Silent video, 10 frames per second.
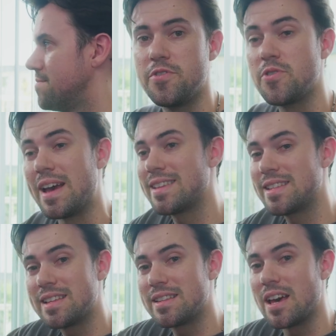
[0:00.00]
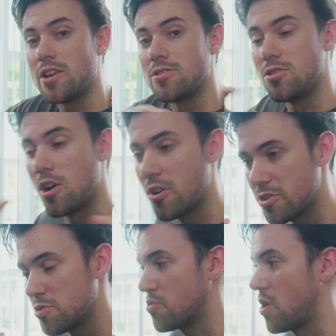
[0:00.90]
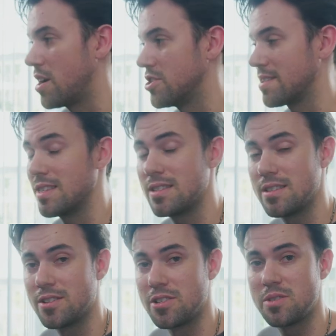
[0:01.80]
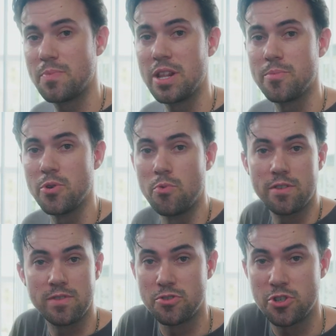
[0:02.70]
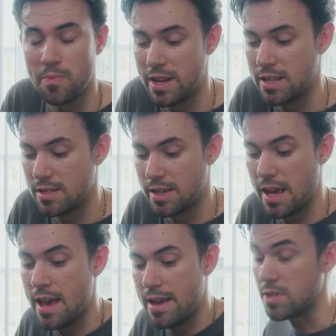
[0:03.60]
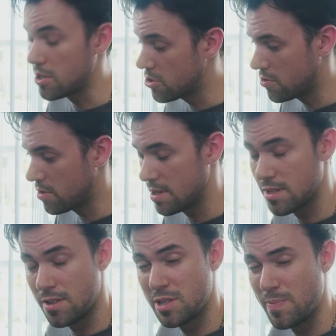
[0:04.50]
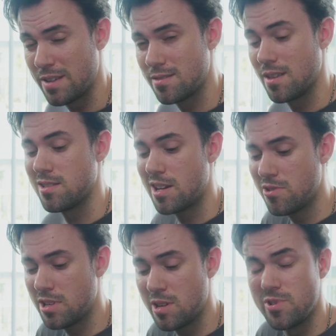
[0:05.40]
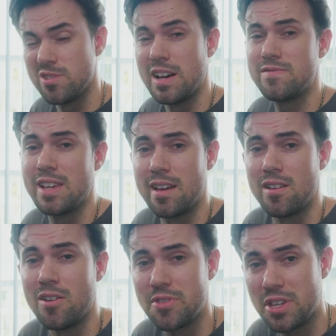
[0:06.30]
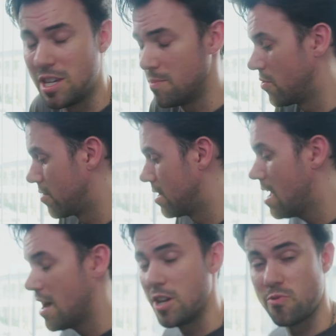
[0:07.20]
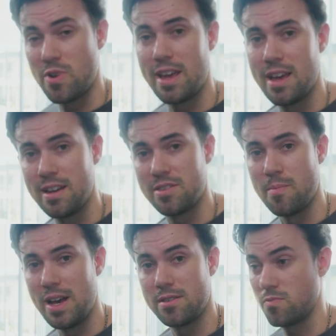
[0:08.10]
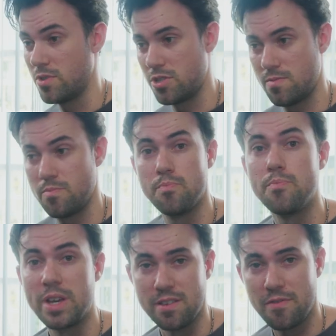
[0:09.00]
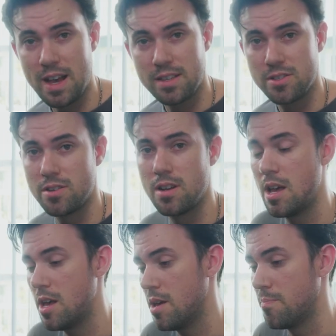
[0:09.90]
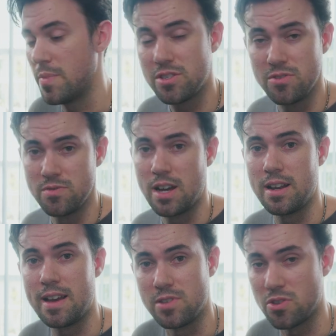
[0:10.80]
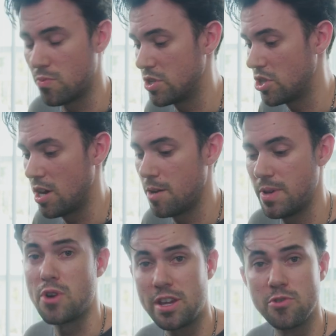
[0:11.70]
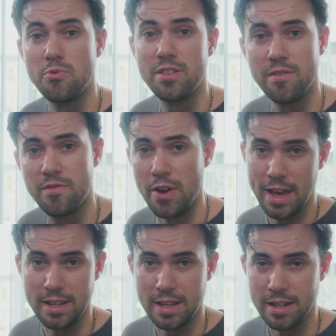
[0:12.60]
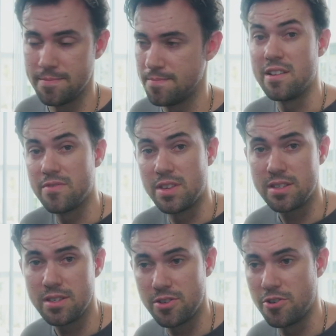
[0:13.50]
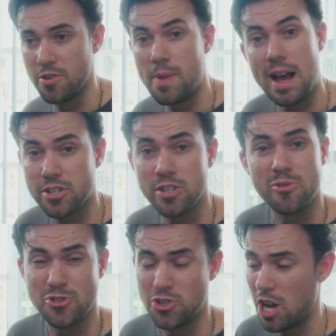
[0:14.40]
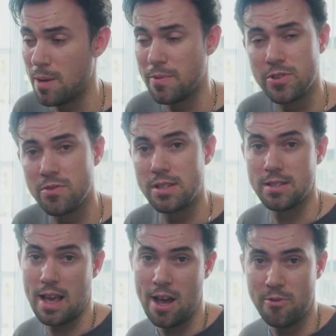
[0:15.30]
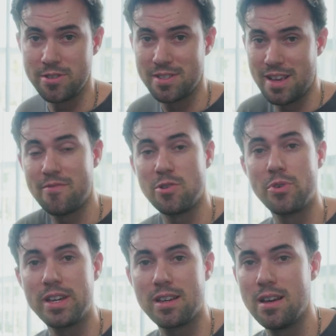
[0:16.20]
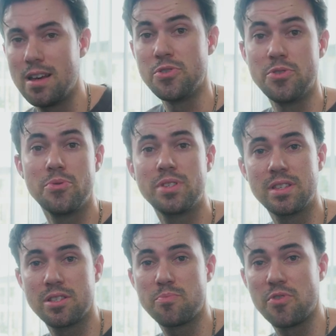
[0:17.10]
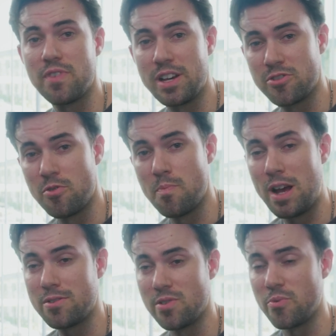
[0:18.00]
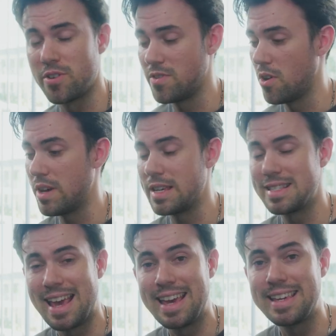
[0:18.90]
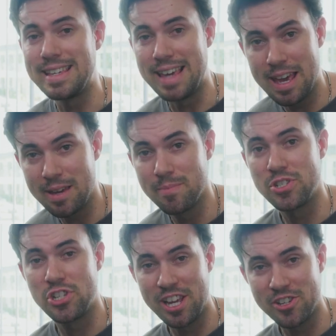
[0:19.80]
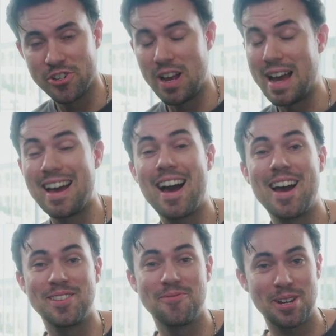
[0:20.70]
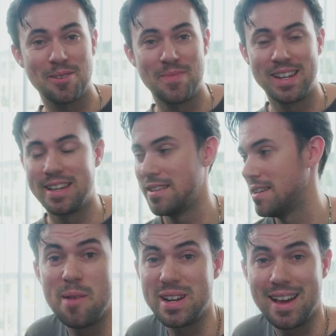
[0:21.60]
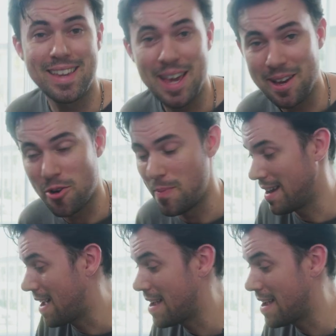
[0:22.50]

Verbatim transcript: If you're editing a large project, this is gonna speed up your workflow tremendously. Those extra shortcuts on this mouse allow you to keep your left hand on the keyboard and your right hand at the mouse, which makes it faster, makes you not have to switch up, break your rhythm for editing. And if this is your passion or job, if you do this hours every week, using this professional mouse and workflow is a game changer. I highly recommend it. I mean, I can't go back.